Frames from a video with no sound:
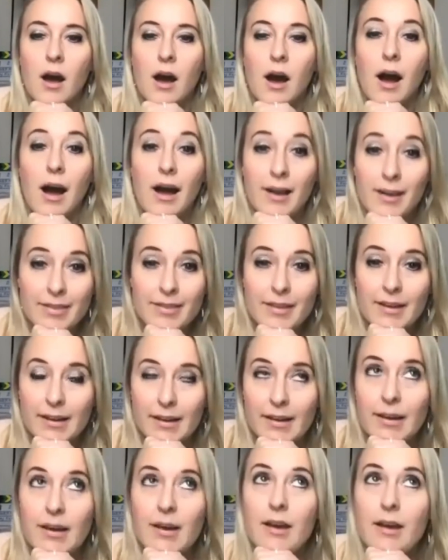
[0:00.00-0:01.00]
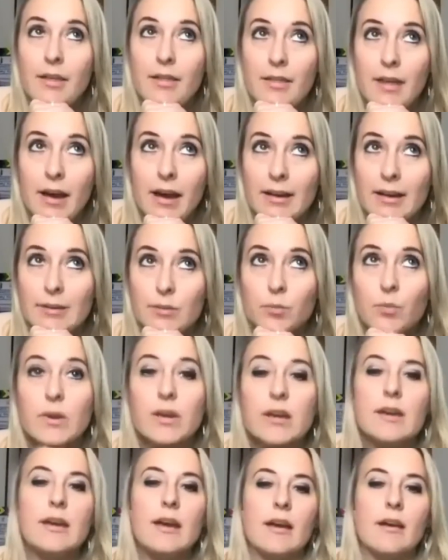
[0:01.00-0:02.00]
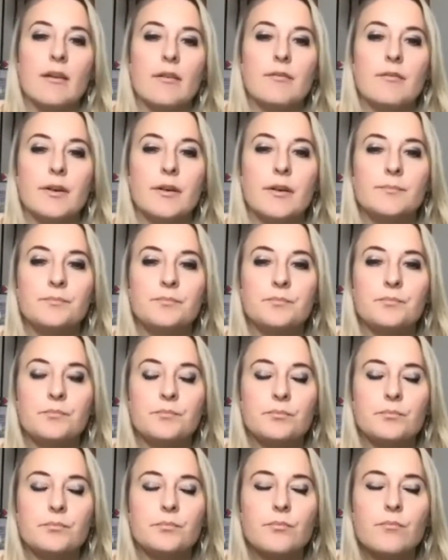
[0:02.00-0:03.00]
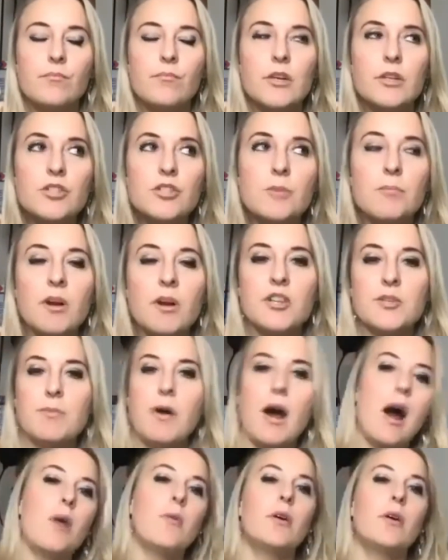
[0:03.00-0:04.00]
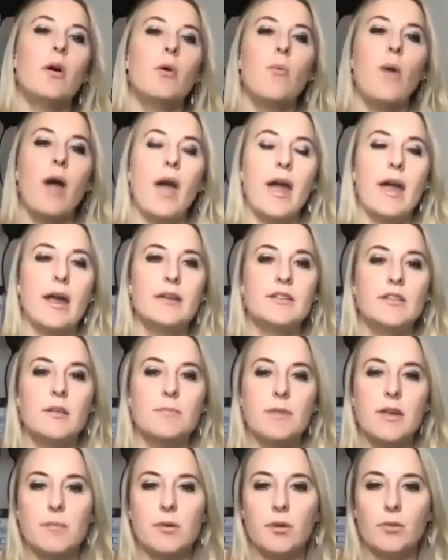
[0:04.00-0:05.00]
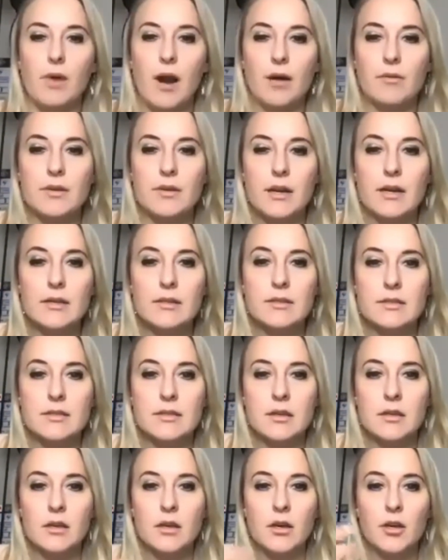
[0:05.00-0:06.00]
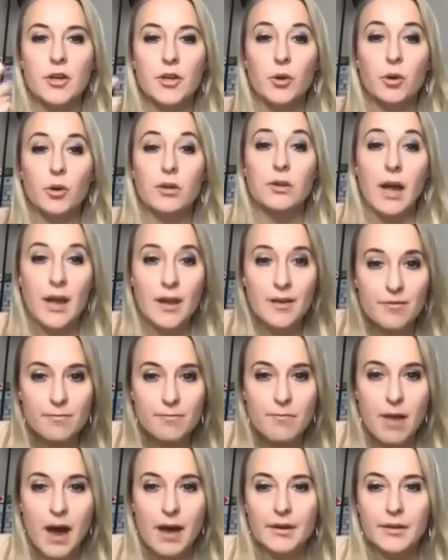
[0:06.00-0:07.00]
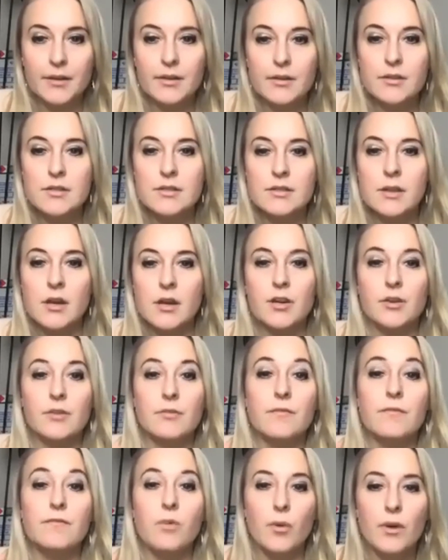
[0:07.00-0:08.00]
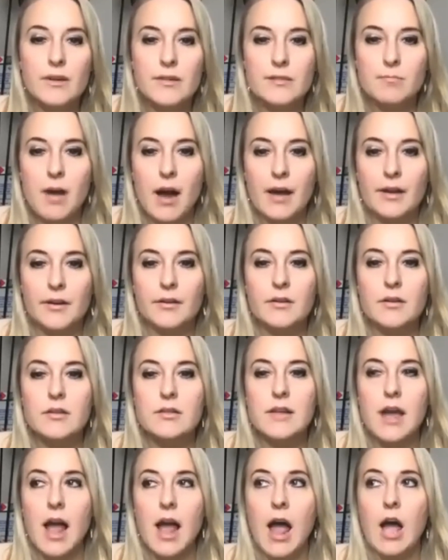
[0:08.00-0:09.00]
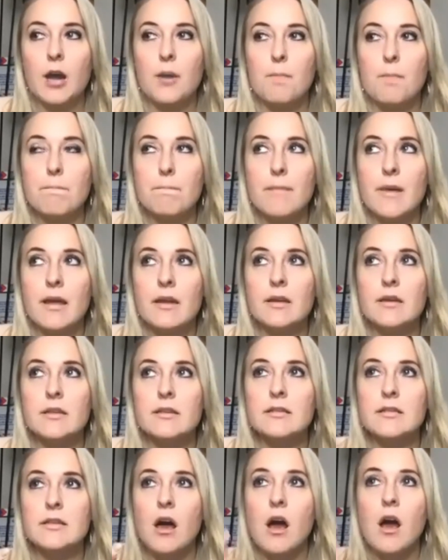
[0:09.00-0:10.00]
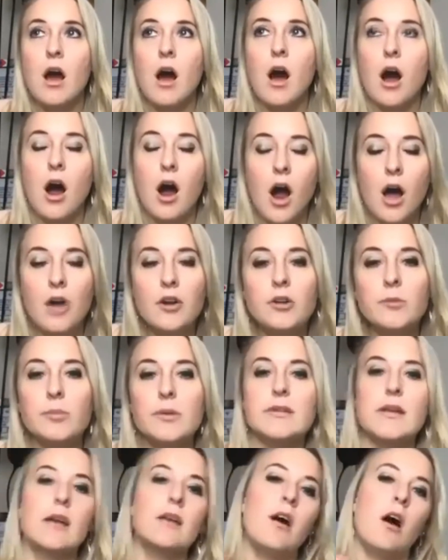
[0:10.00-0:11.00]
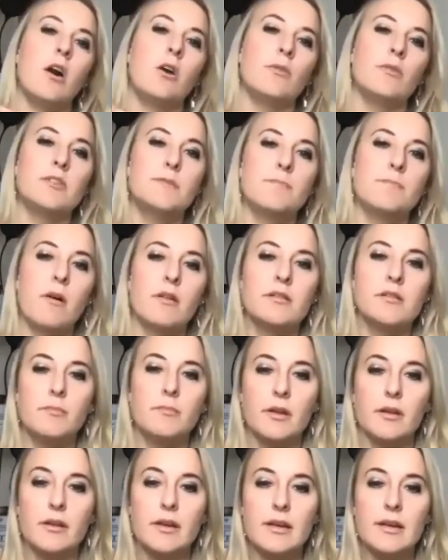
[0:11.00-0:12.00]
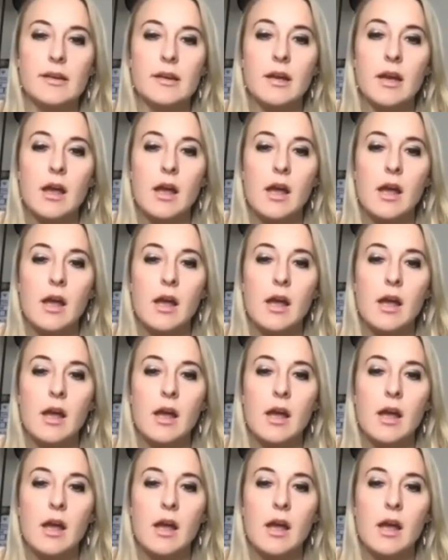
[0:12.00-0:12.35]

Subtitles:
I think that we give too much power away to the people around us. Your life matters, your voice matters, and it is 100% our responsibility